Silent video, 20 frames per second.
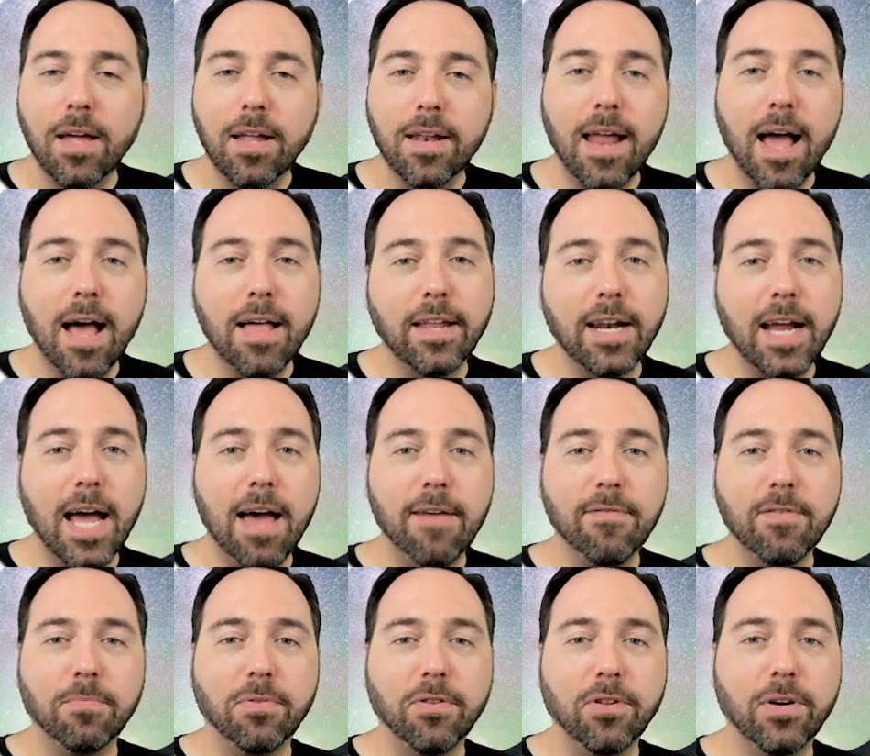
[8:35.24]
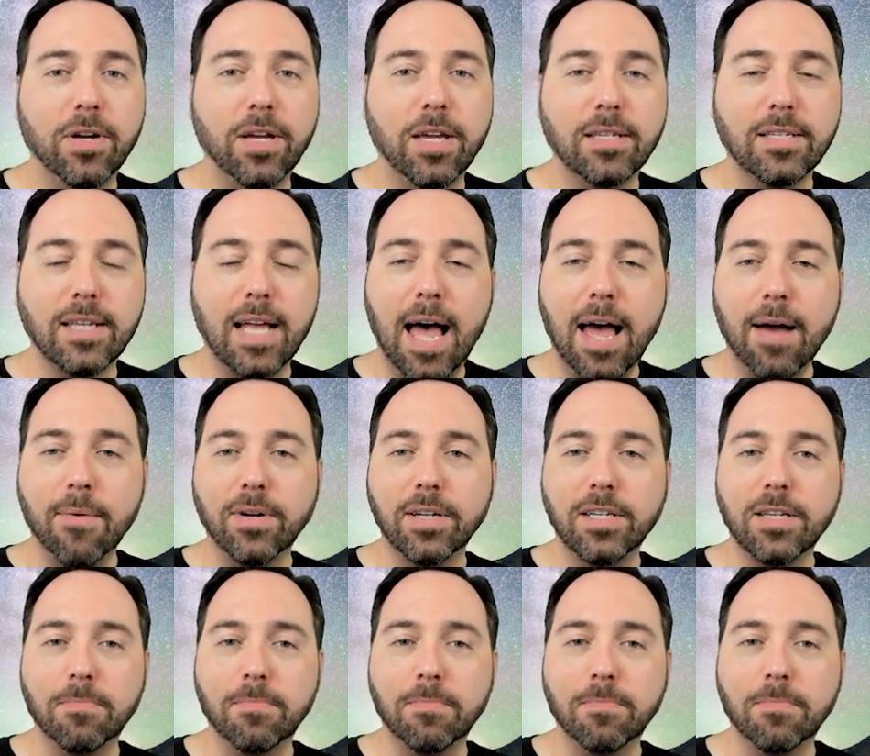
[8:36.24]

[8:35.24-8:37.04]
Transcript: Now that I have employees, I want